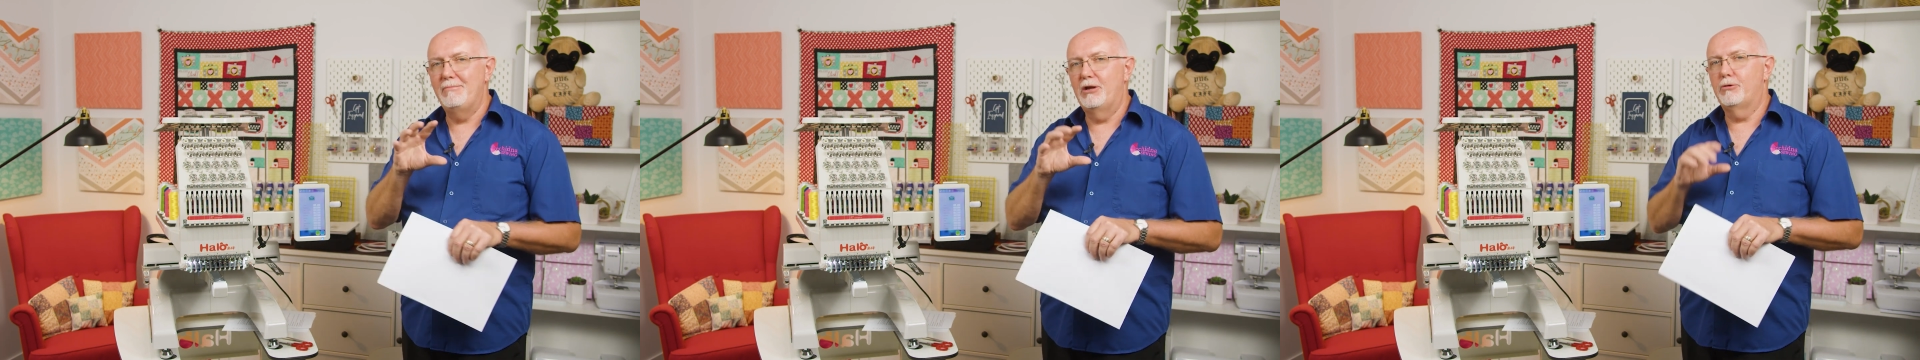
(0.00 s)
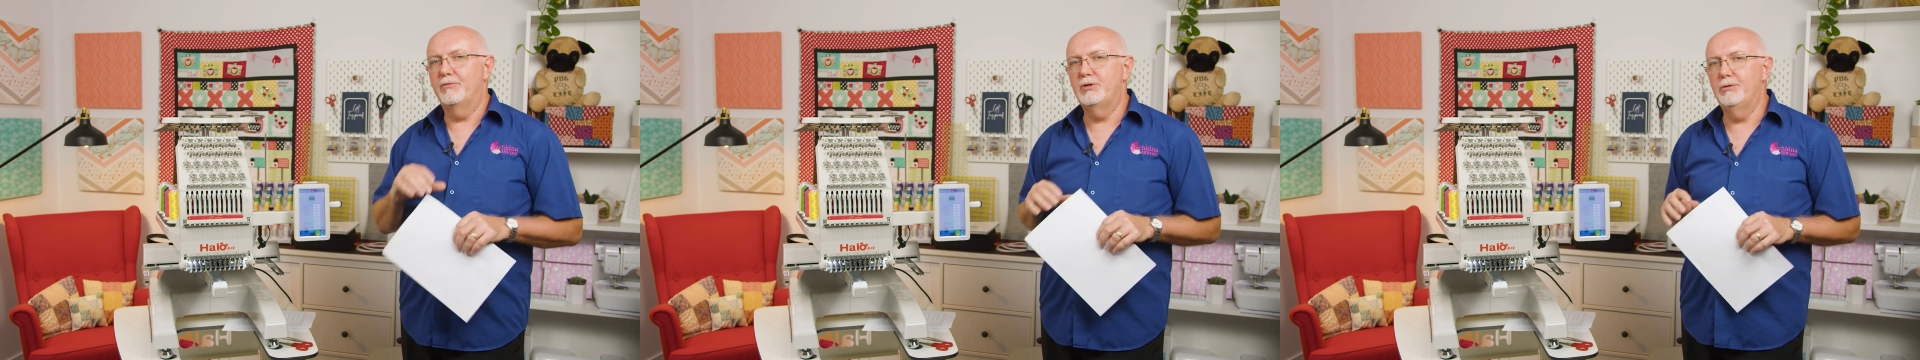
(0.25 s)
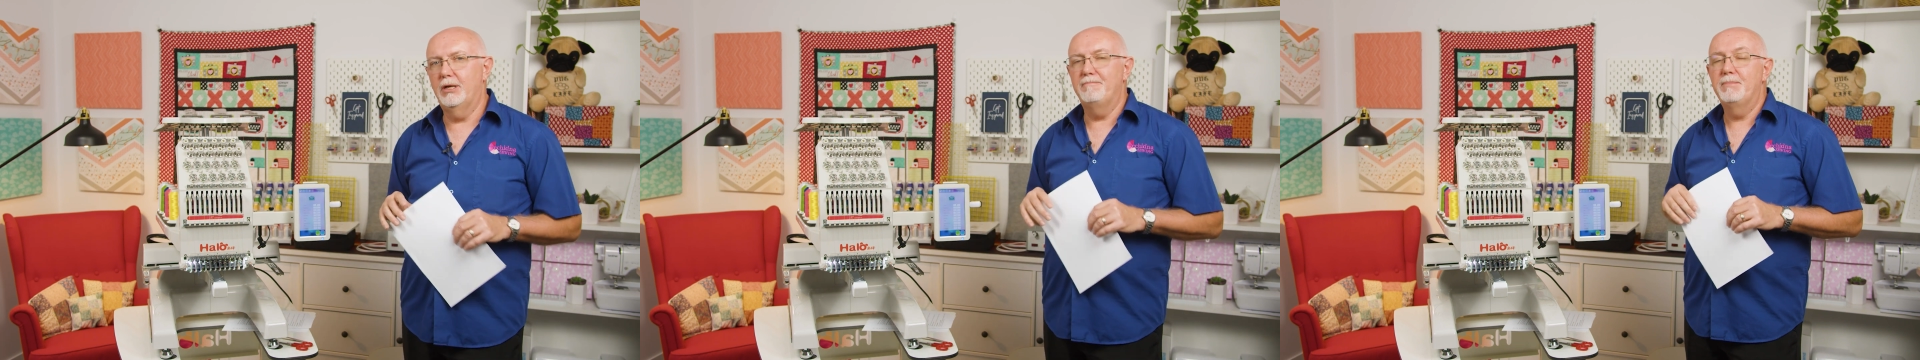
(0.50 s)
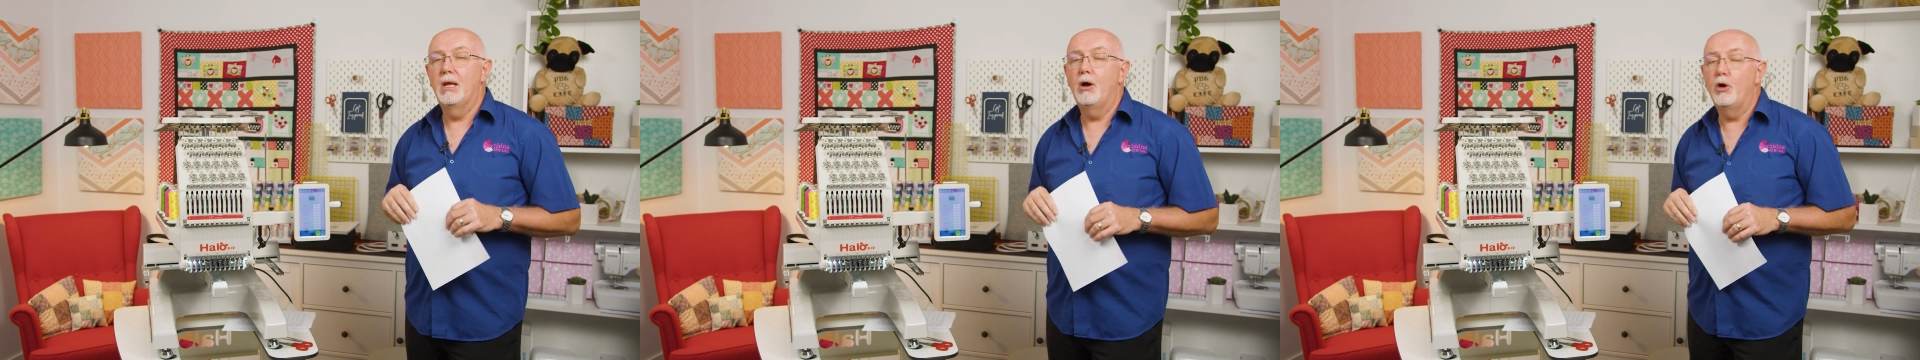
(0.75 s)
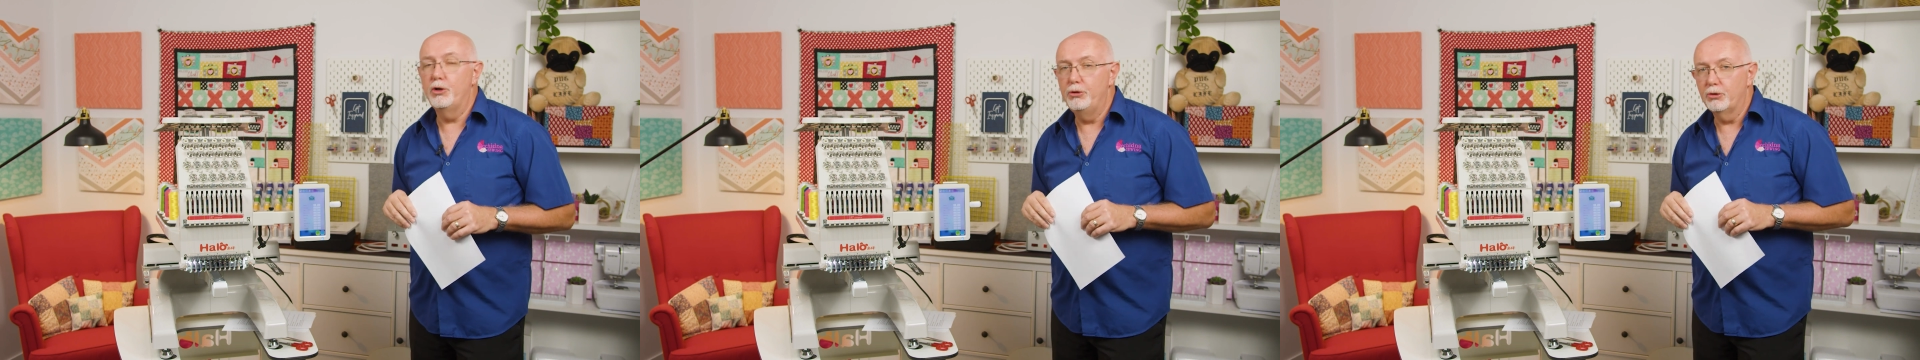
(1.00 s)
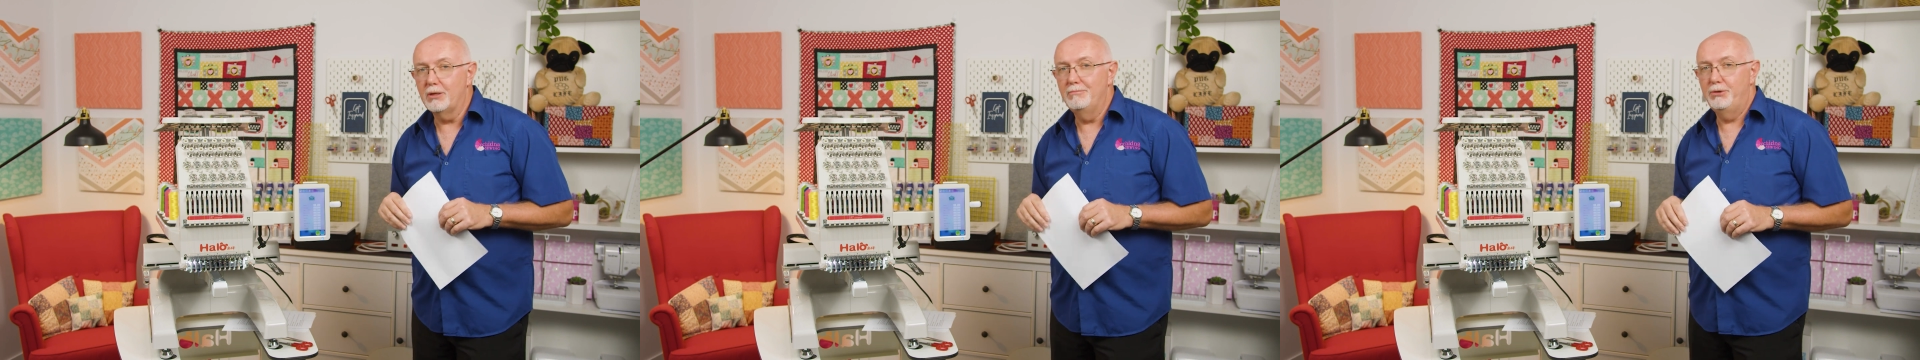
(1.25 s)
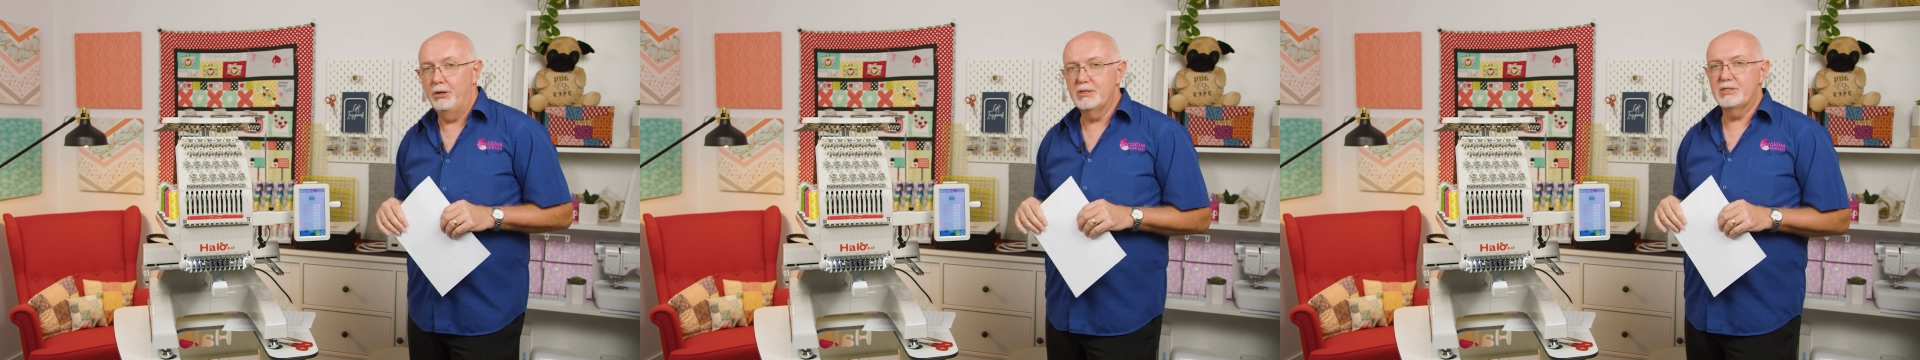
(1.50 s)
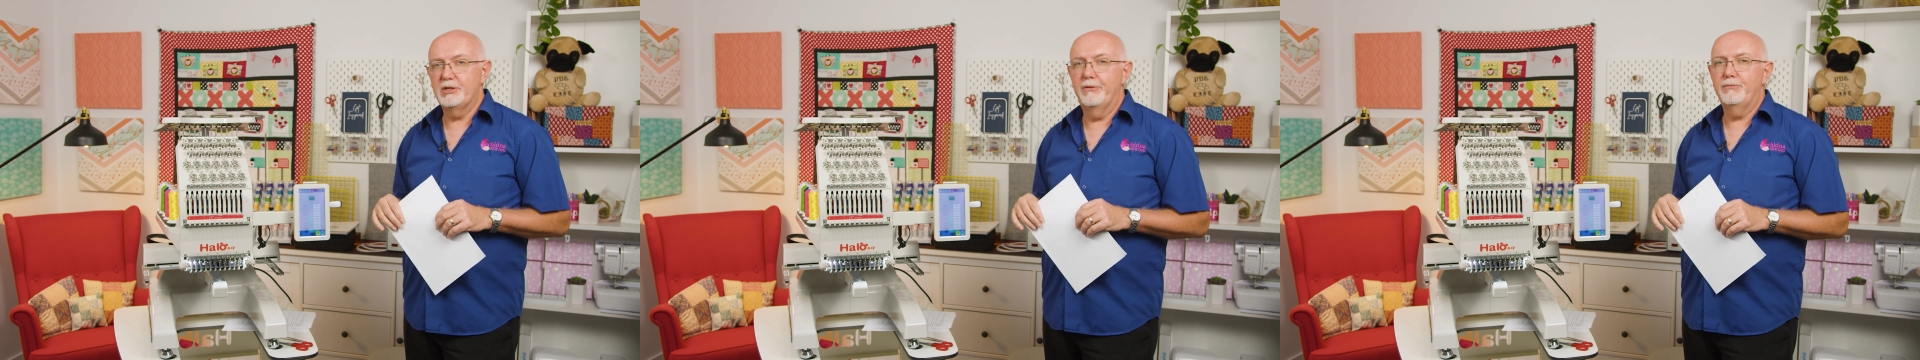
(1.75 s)
better off doing it on your computer
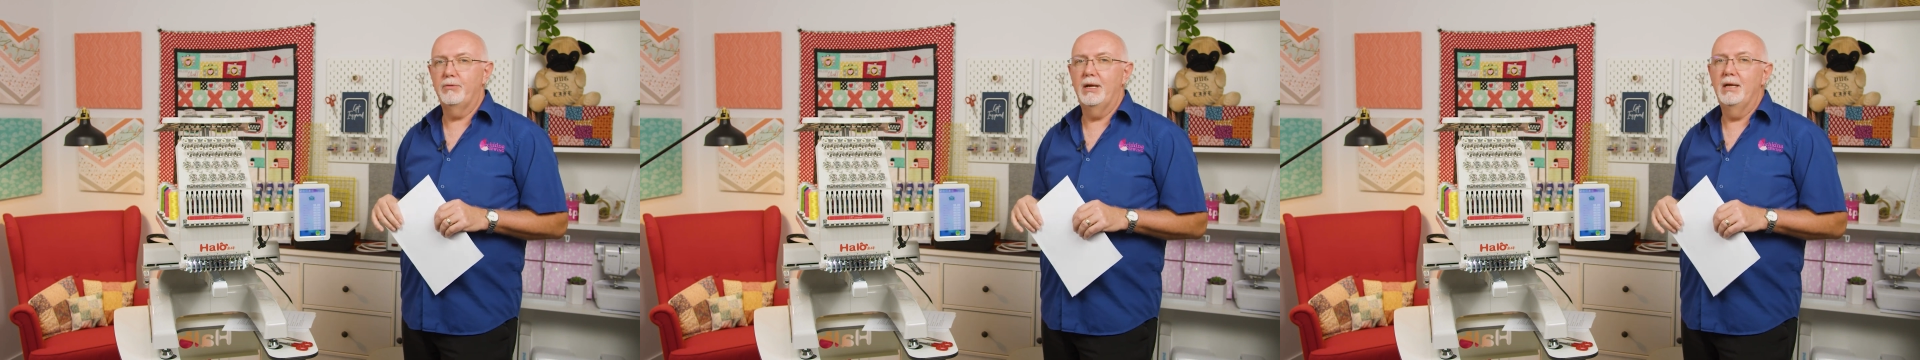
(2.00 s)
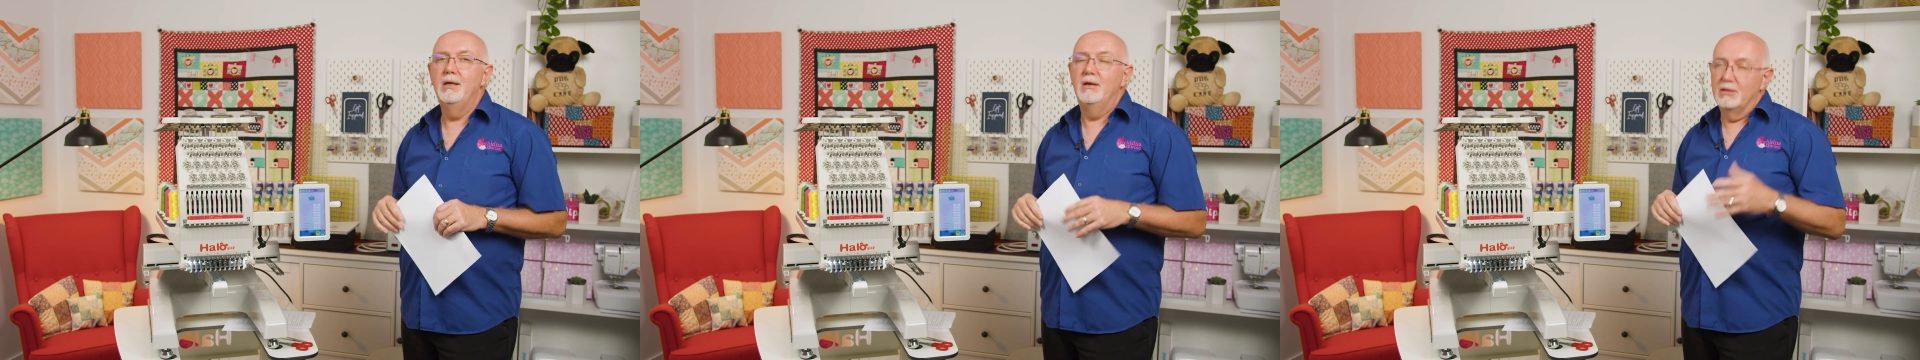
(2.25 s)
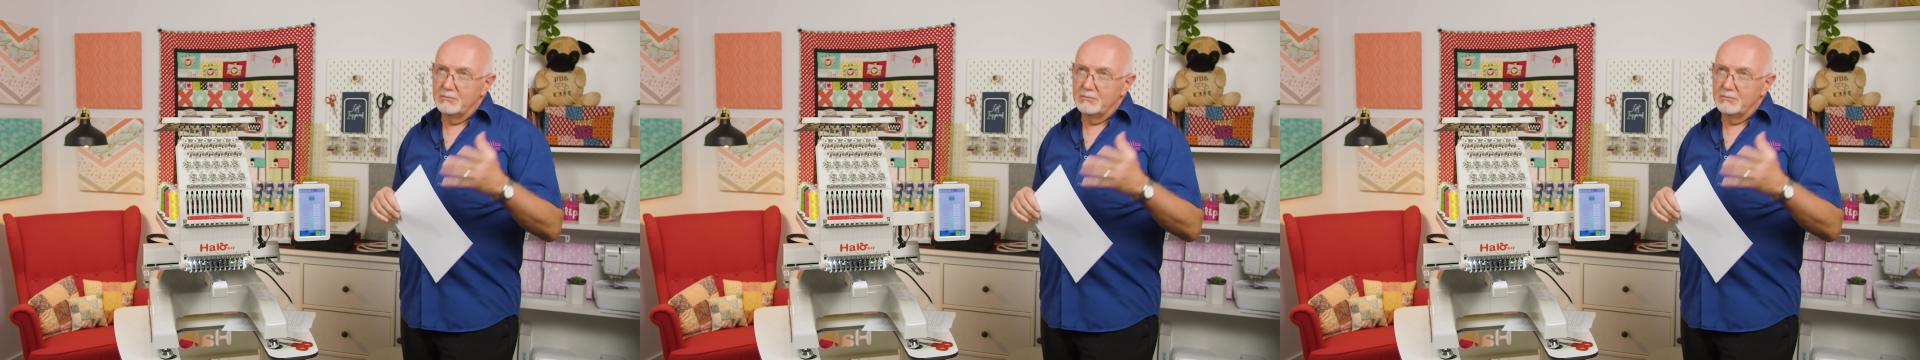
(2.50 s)
software